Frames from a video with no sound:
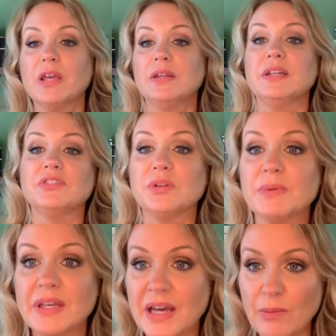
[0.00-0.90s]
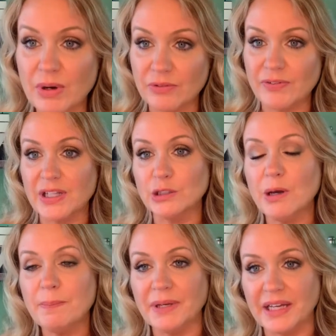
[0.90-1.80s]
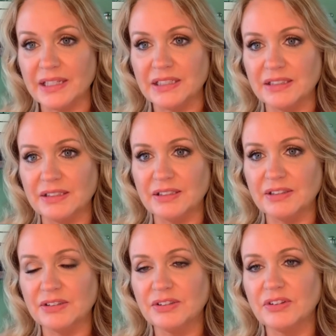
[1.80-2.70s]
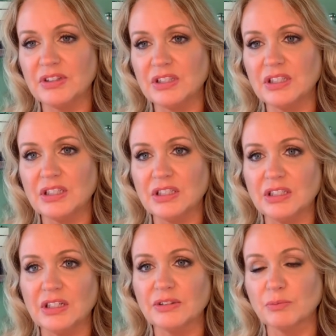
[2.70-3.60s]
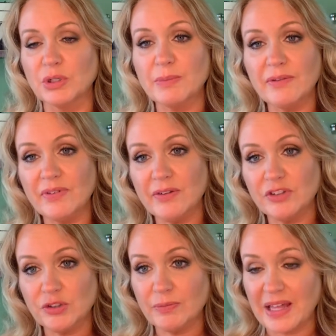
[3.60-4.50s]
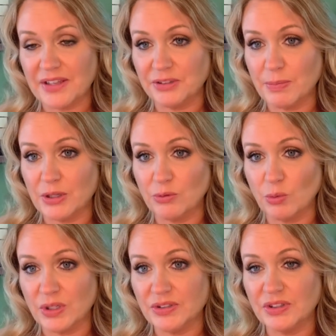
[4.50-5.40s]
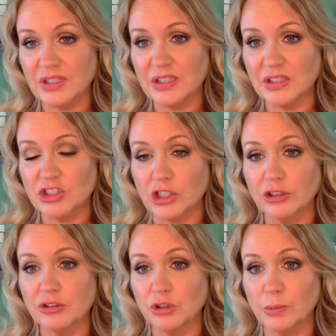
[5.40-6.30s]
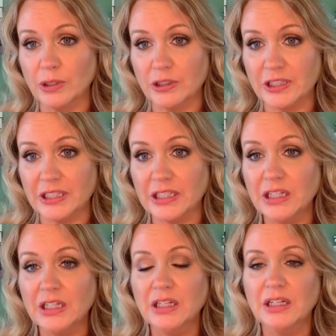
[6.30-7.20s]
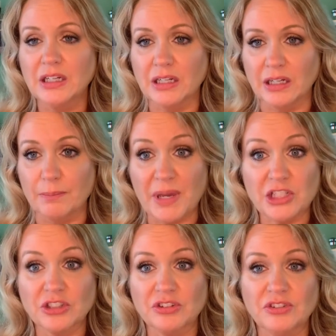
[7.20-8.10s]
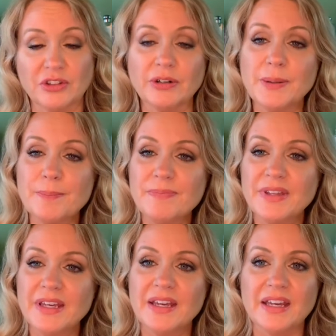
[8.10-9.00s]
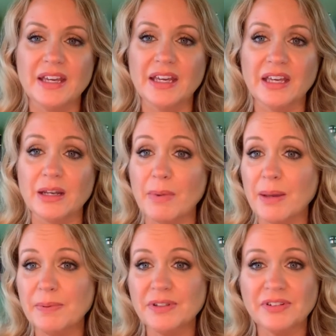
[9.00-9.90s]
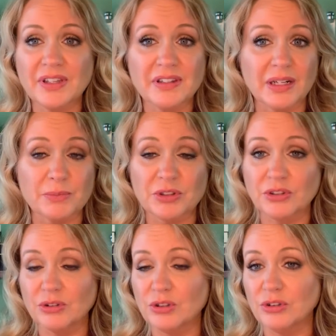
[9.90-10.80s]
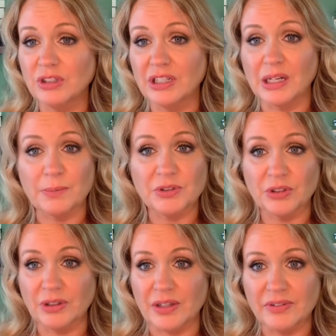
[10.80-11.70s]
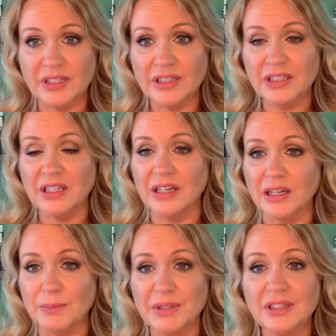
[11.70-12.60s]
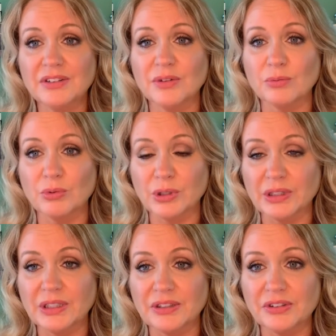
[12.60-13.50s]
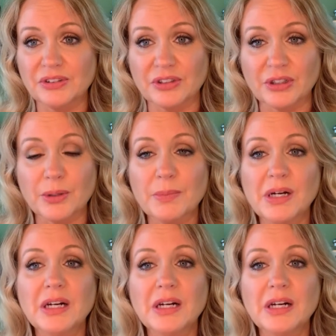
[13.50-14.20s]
Now, something I want to follow up on is one of my favorites from last month was the Charlotte Tilbury Magic Serum. And I'm happy to say that I'm still using it and I'm still loving it. It is a really nice serum.